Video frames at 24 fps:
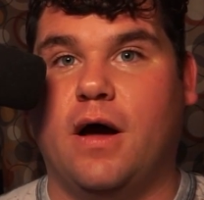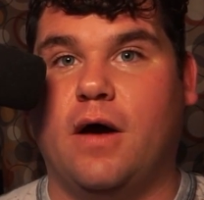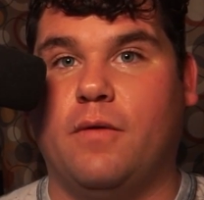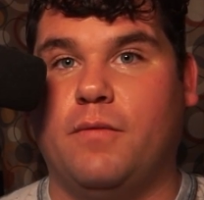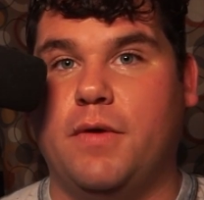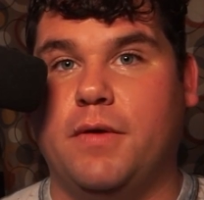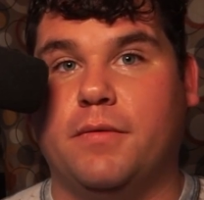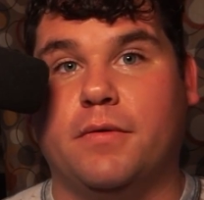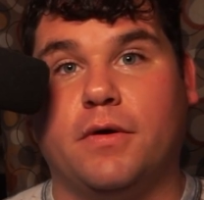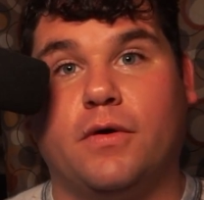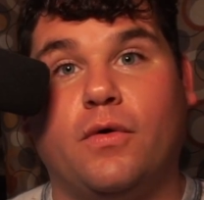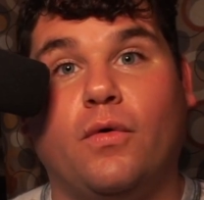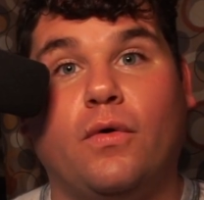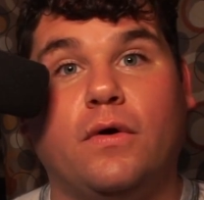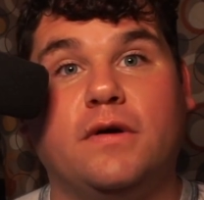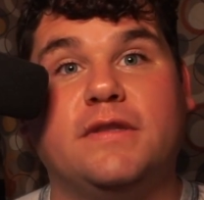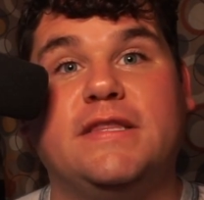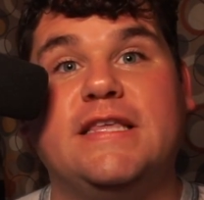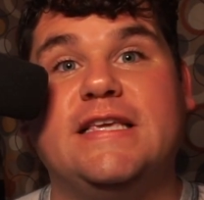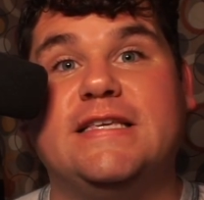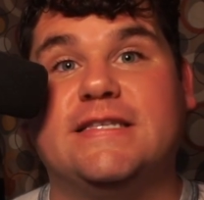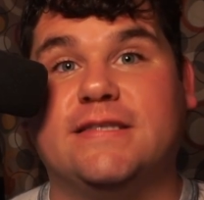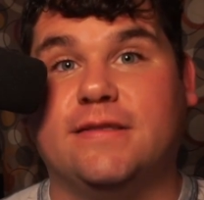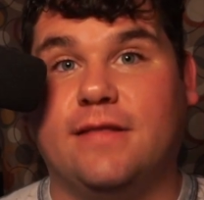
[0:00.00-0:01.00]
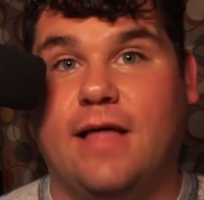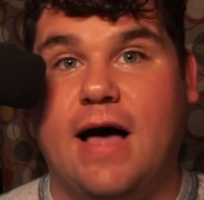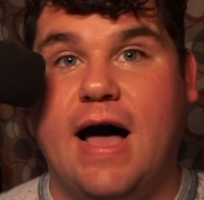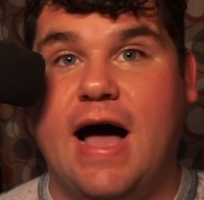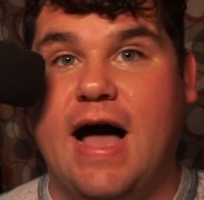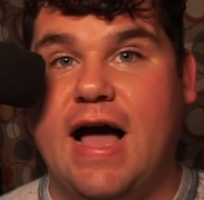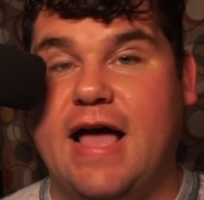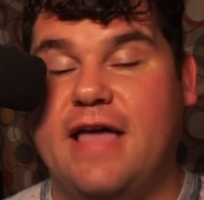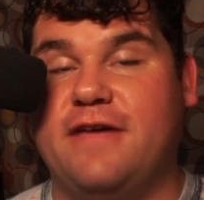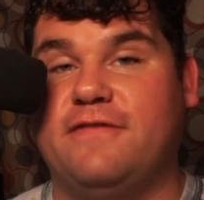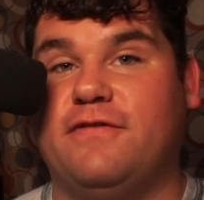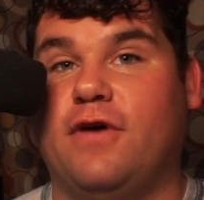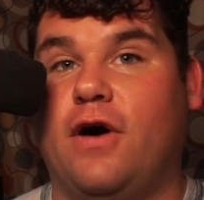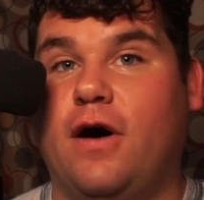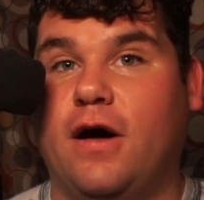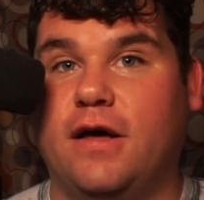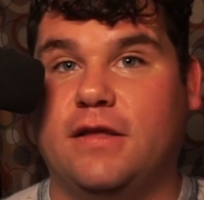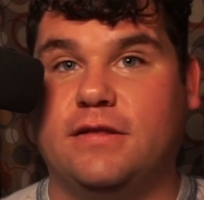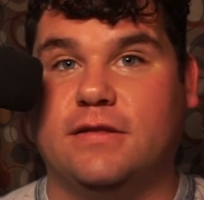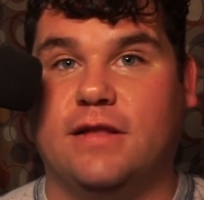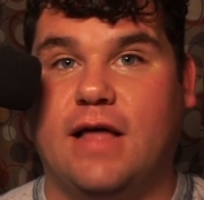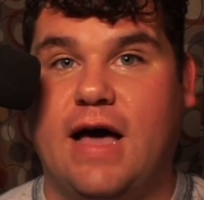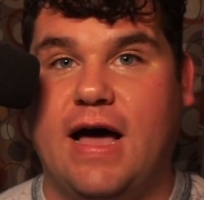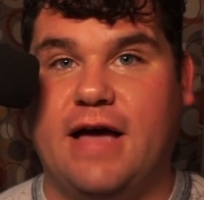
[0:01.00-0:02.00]
we record these live
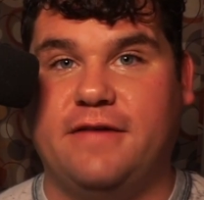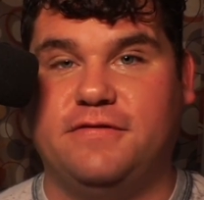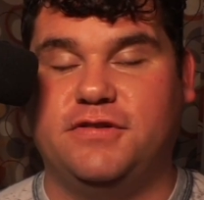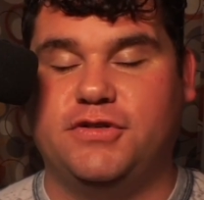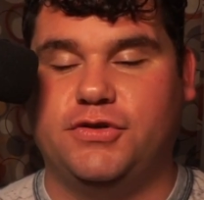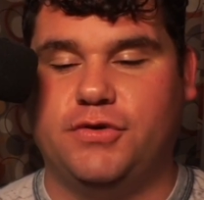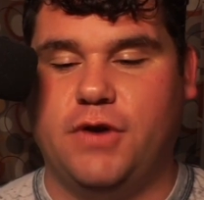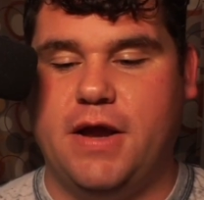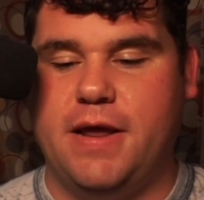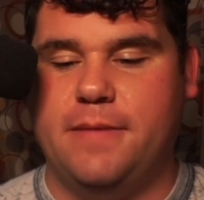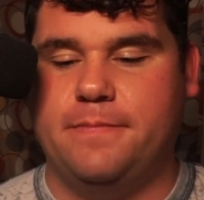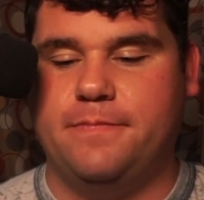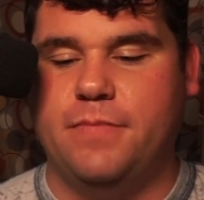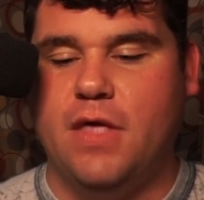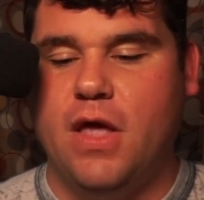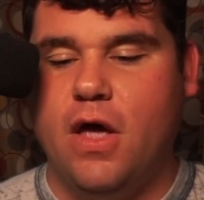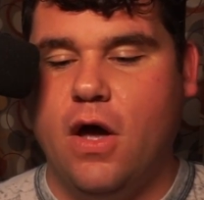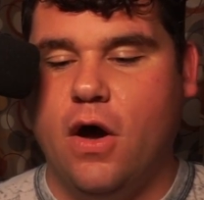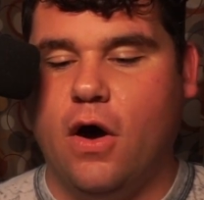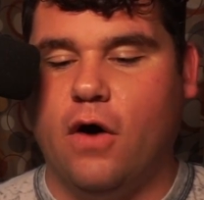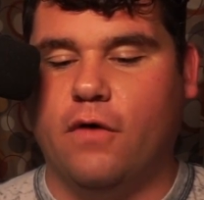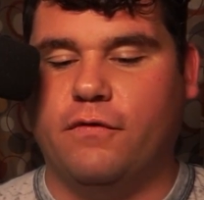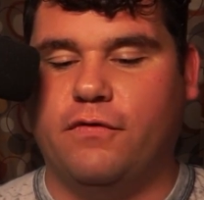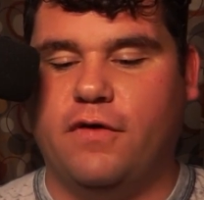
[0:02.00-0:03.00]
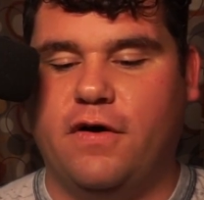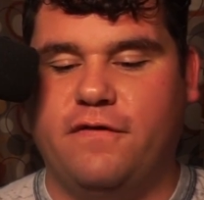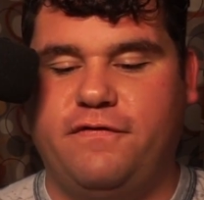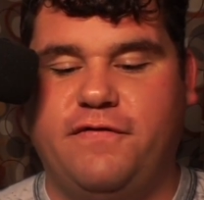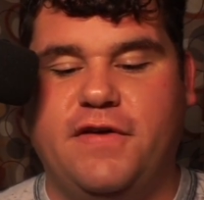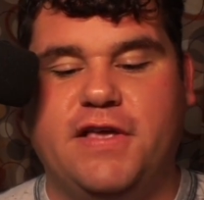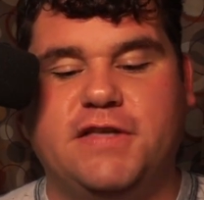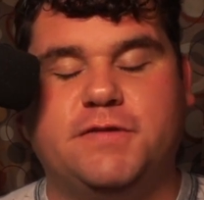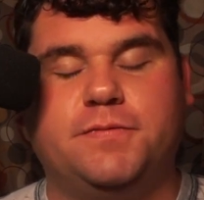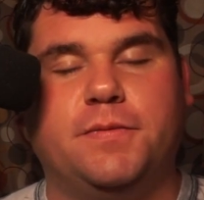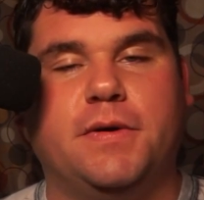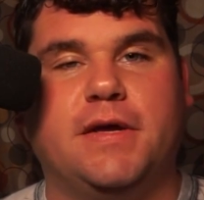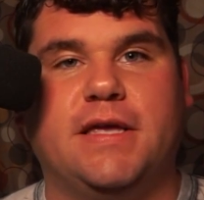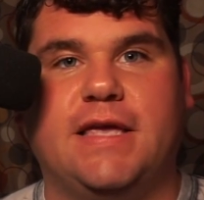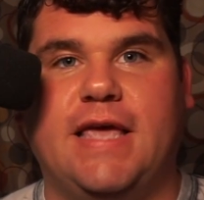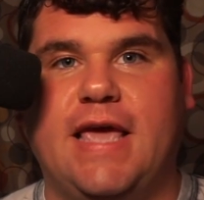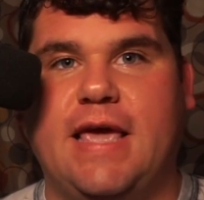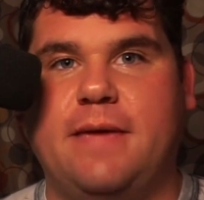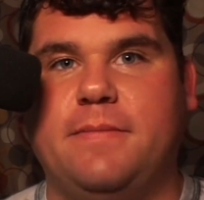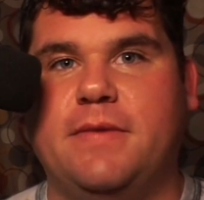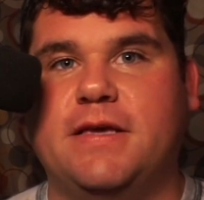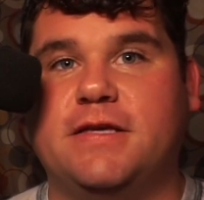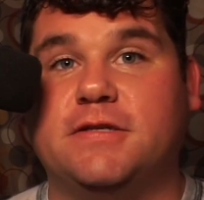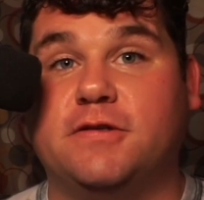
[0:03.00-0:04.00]
on live stream over at Facebook
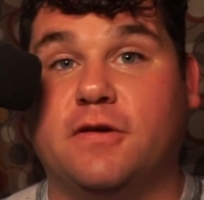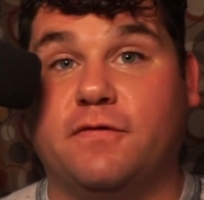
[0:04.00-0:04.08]
Gaming.